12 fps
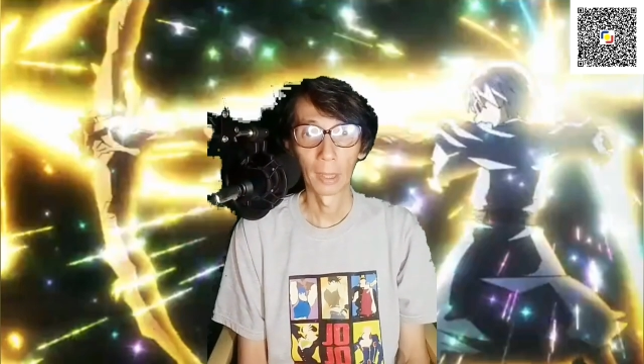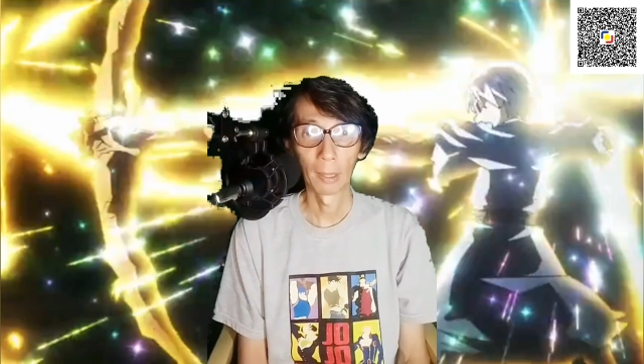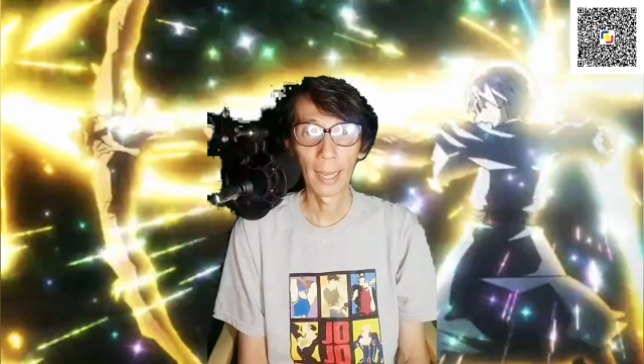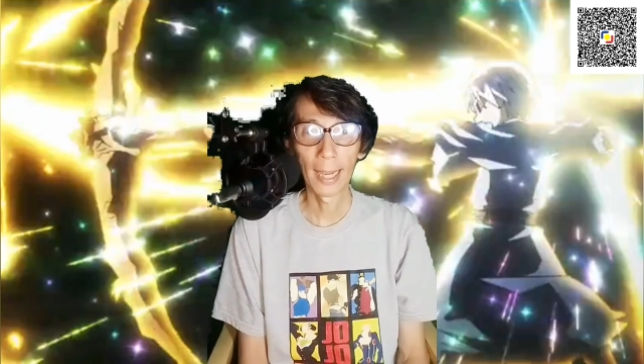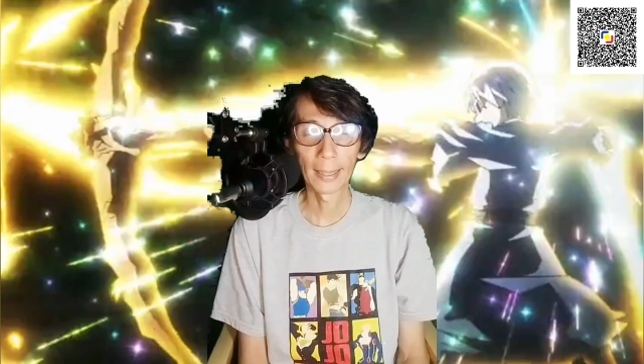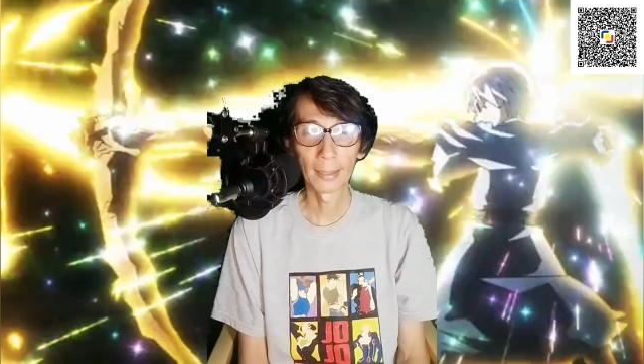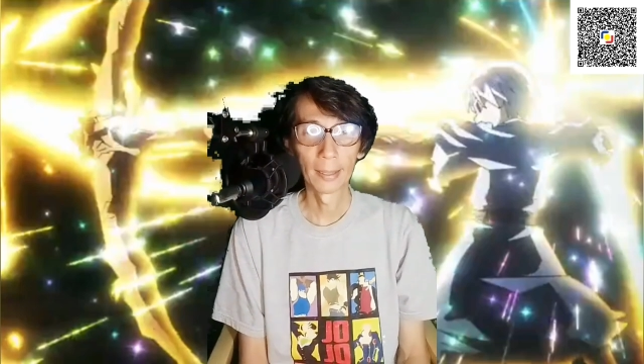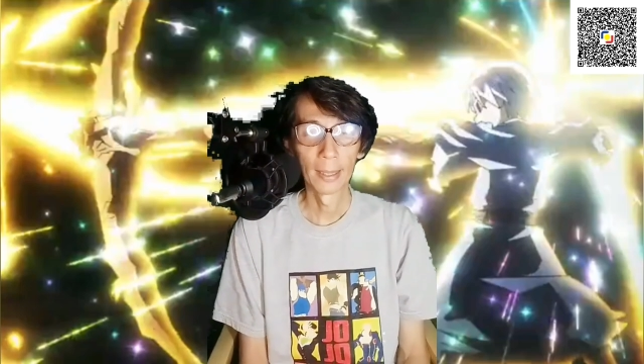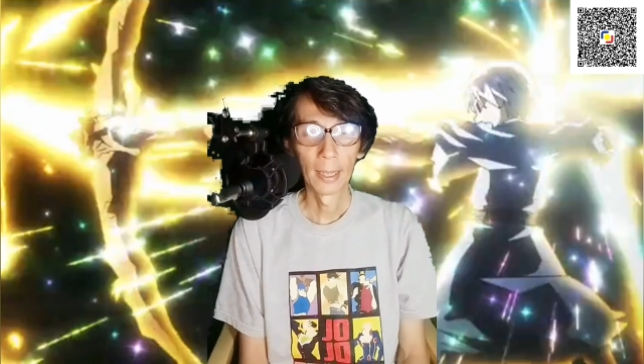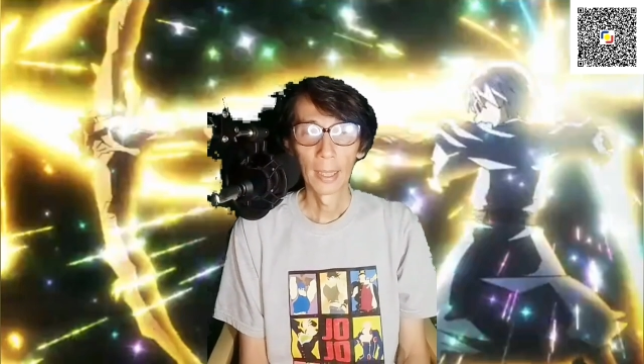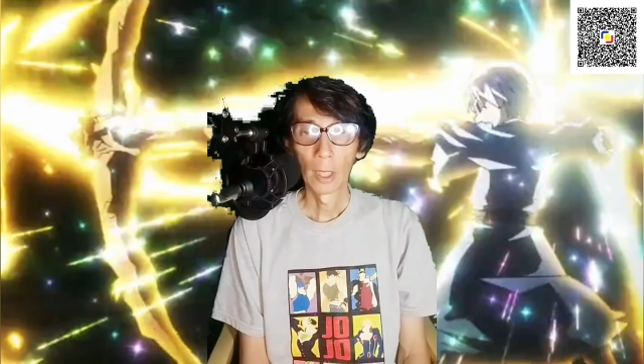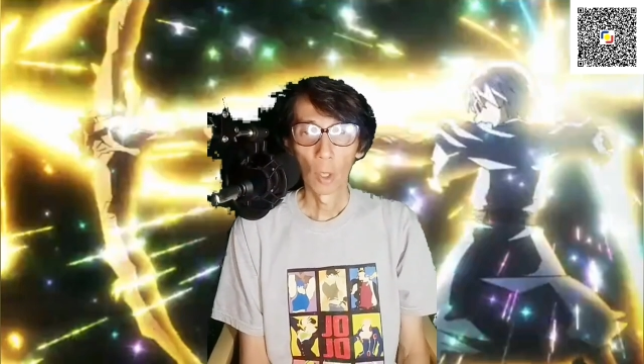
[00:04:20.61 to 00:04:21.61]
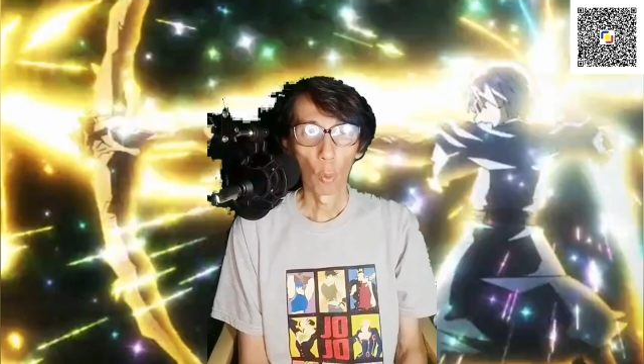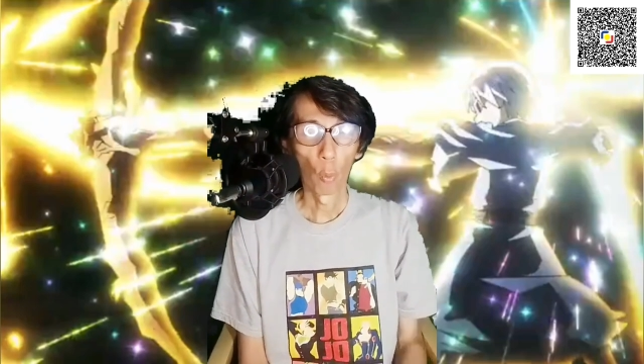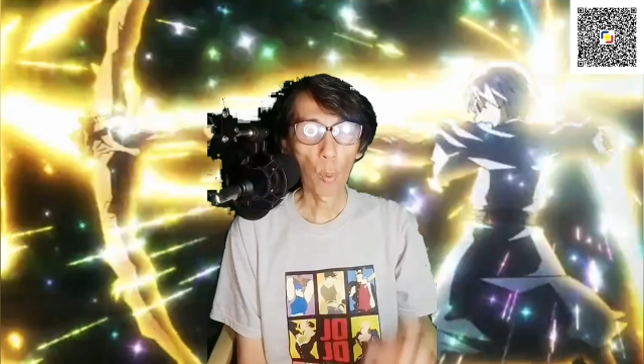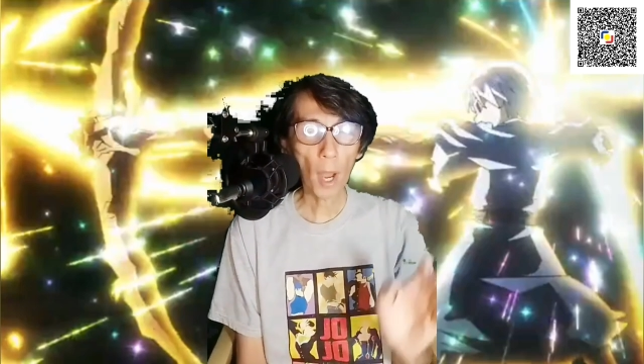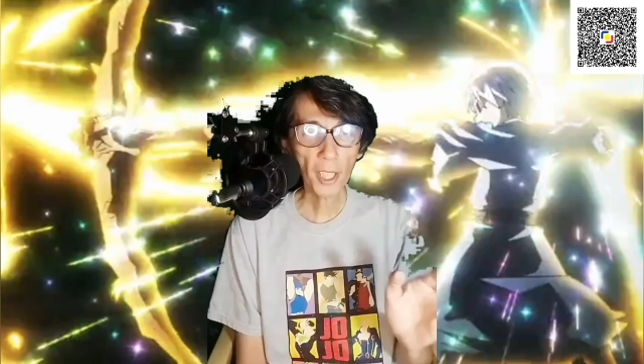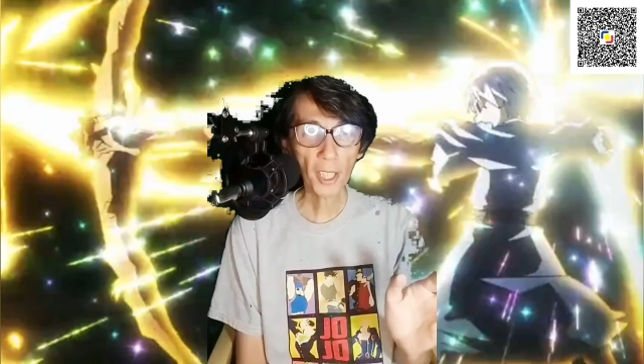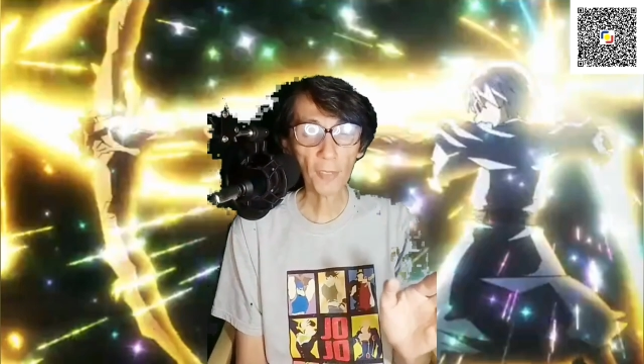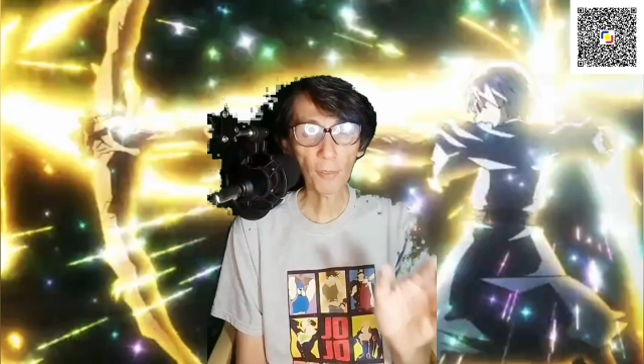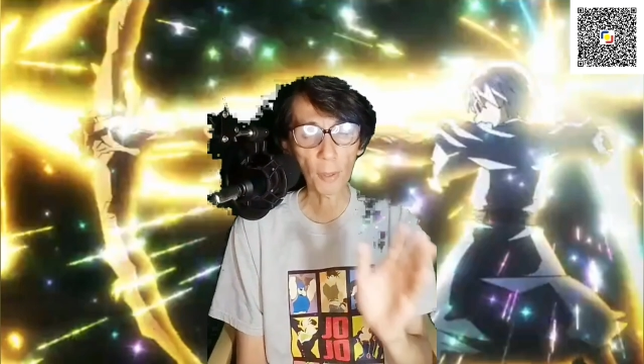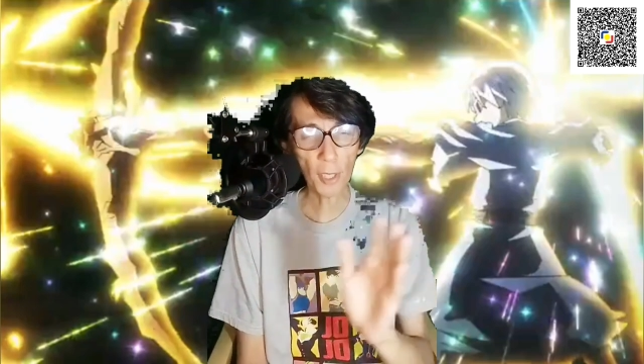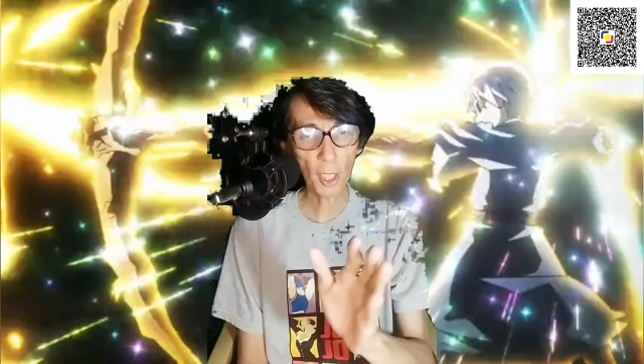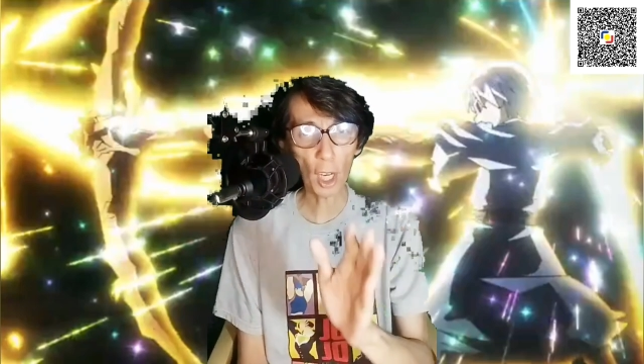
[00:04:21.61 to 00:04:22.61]
All right, watch
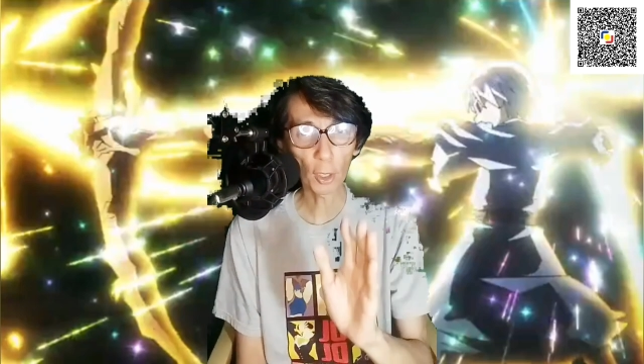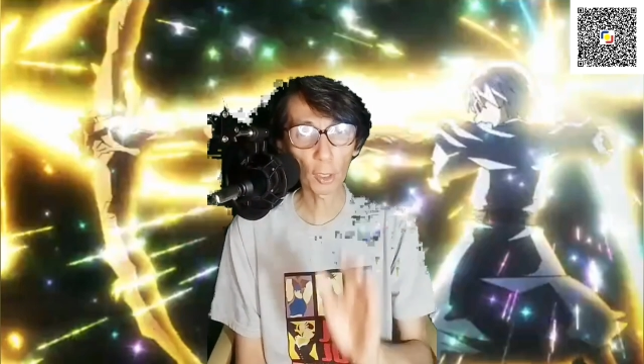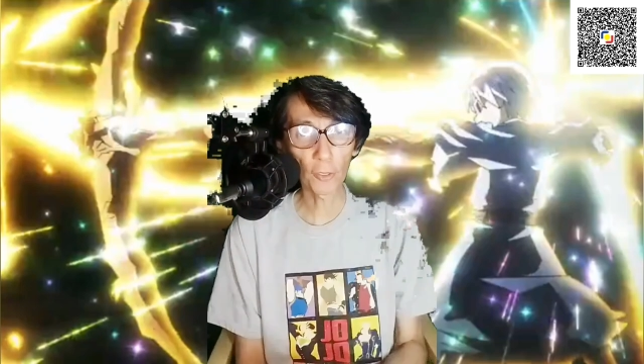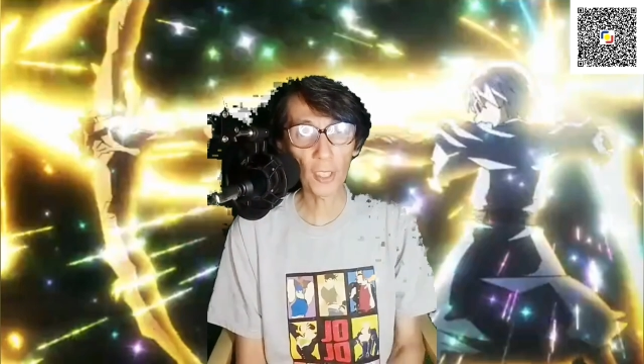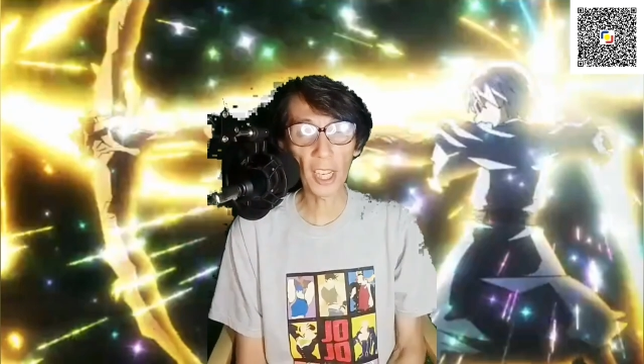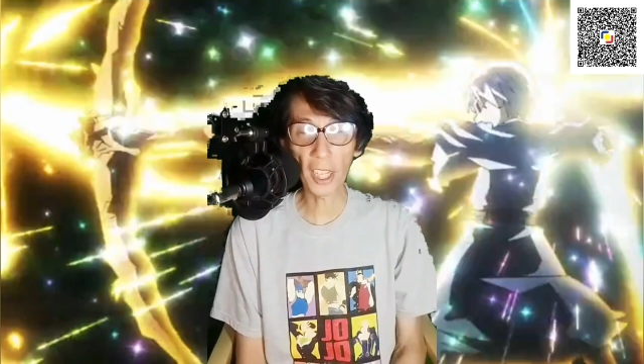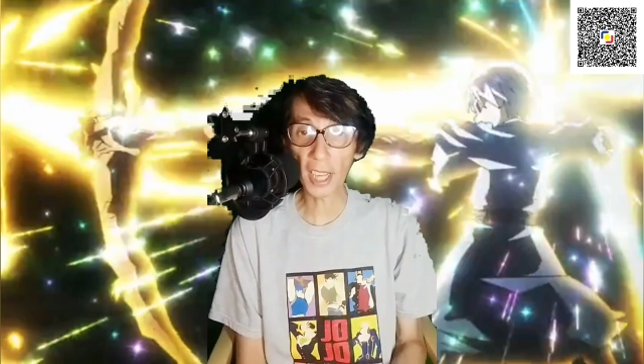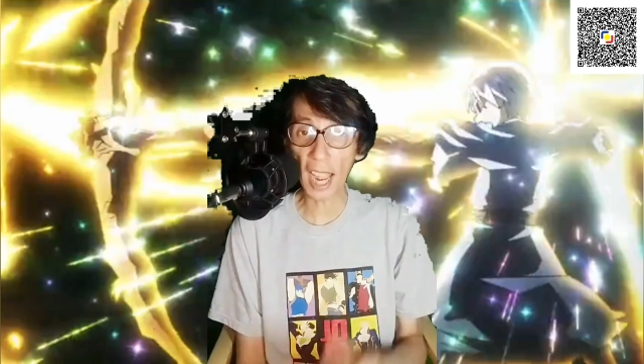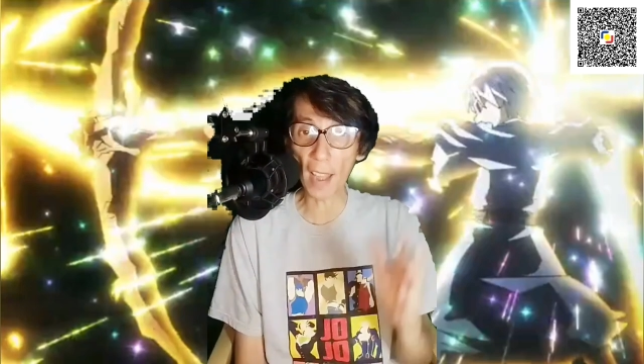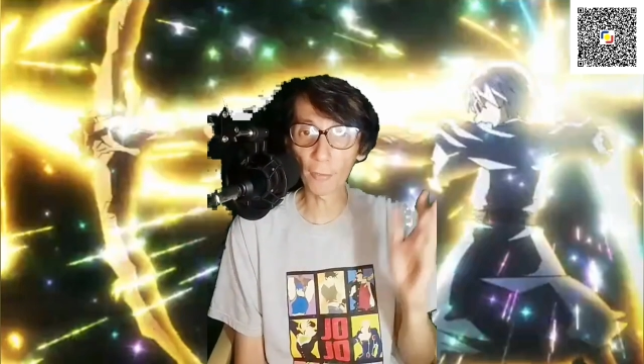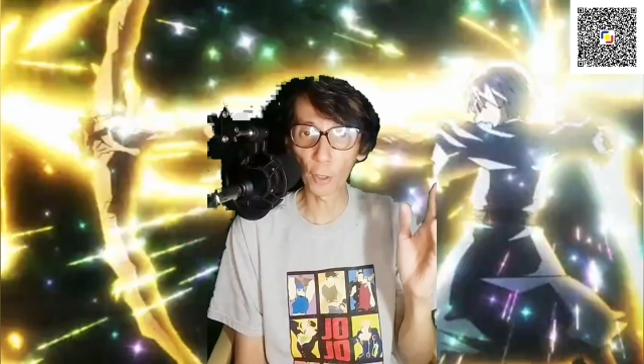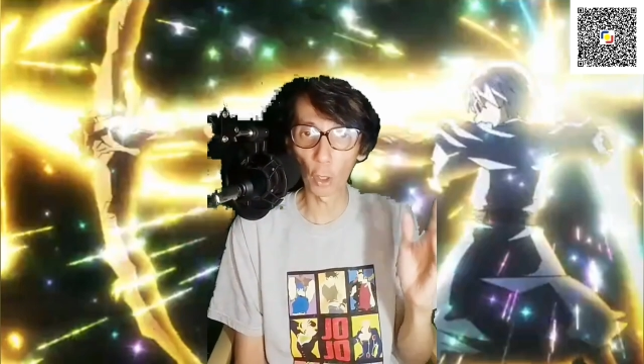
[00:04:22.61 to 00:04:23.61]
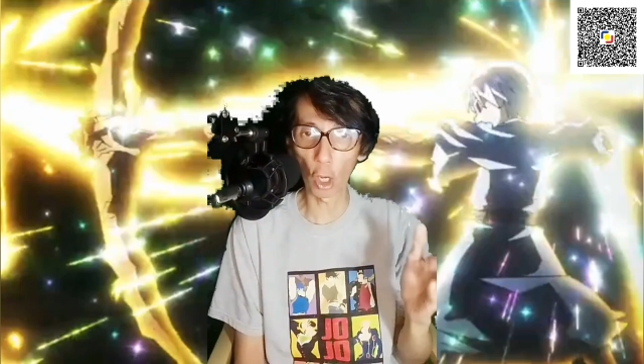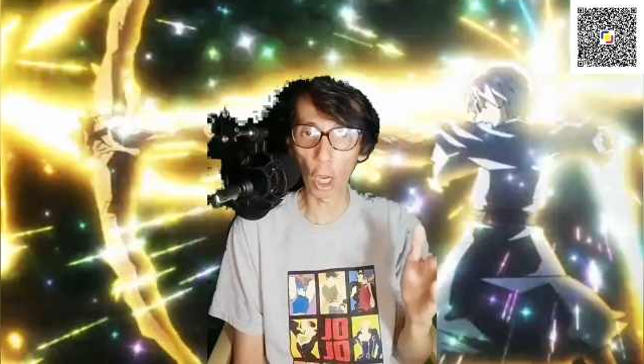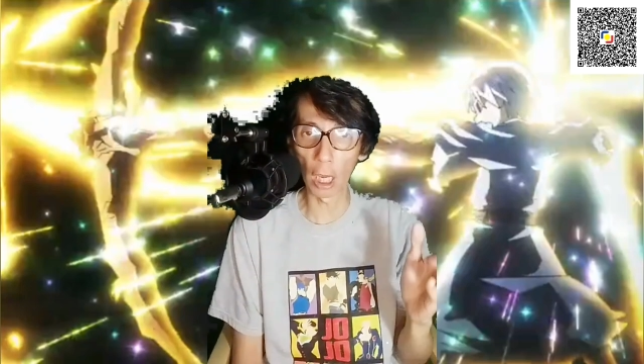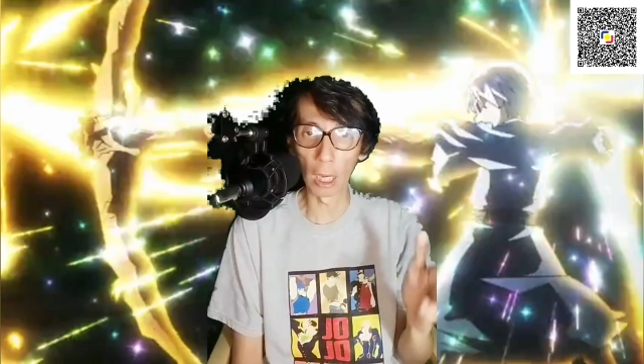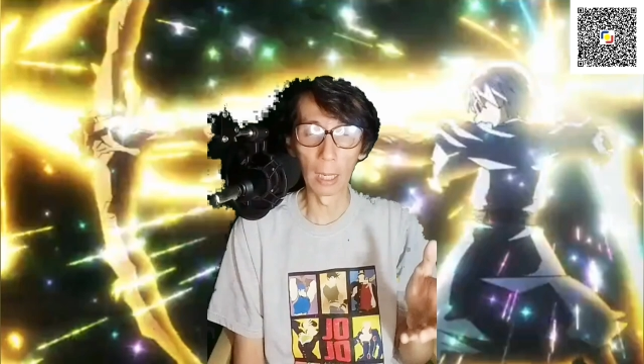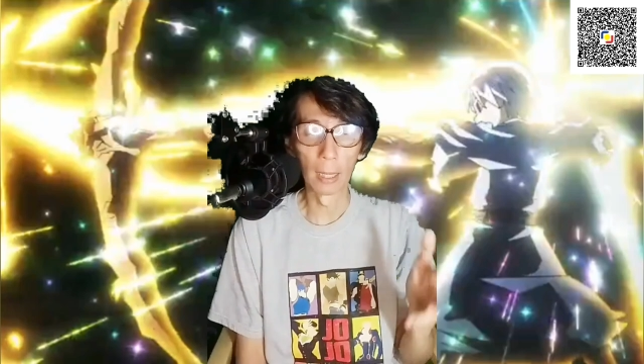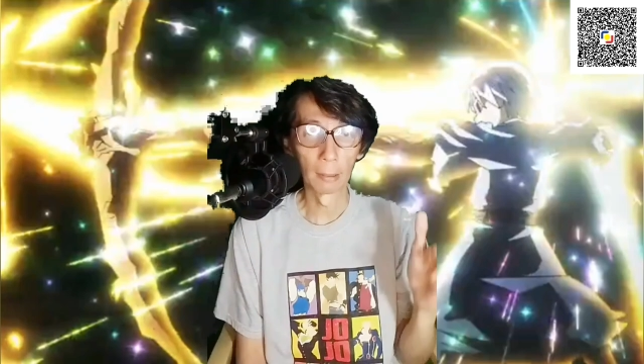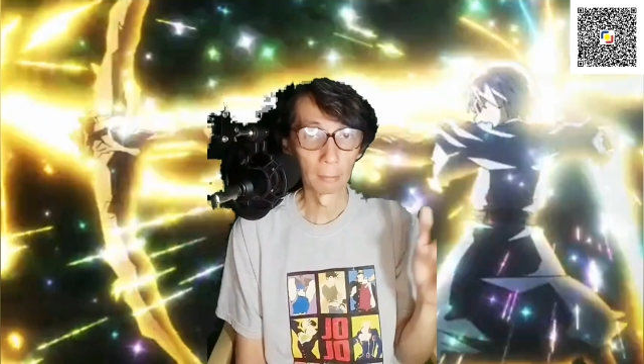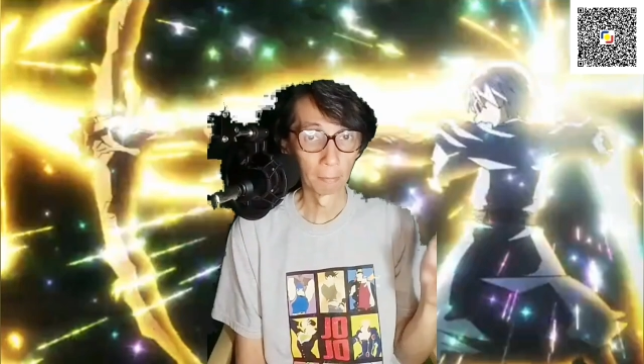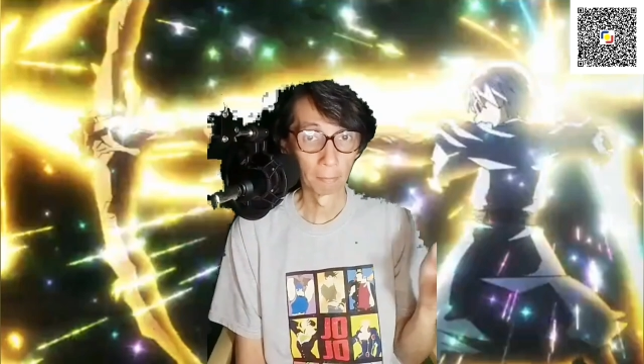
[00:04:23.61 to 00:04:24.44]
it from start to finish. After all,